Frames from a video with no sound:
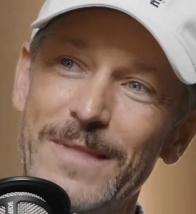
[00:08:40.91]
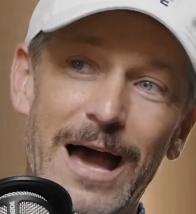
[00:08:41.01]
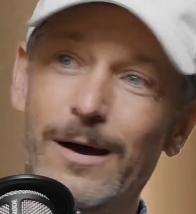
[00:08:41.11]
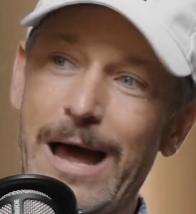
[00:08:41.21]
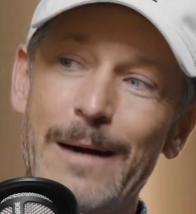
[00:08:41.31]

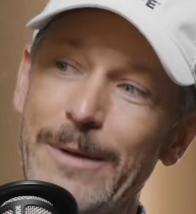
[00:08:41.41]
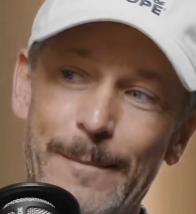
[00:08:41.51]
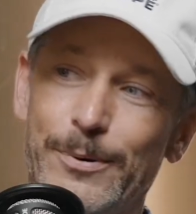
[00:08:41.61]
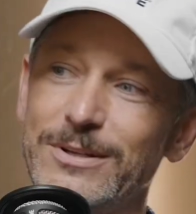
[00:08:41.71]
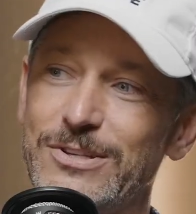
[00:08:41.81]
I'm
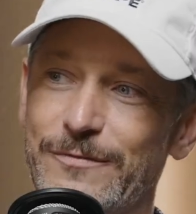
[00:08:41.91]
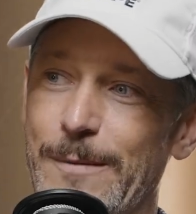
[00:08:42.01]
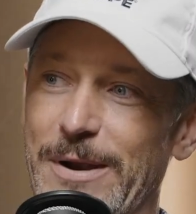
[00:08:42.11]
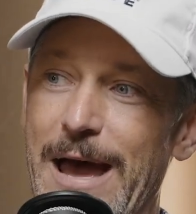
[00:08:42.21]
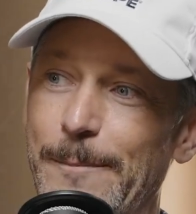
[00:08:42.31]
not preaching
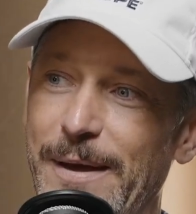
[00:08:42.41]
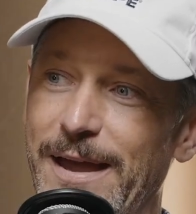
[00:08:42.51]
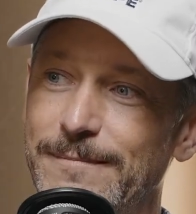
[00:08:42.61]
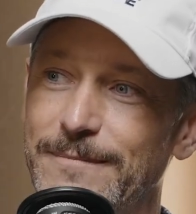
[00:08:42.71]
from an iPad.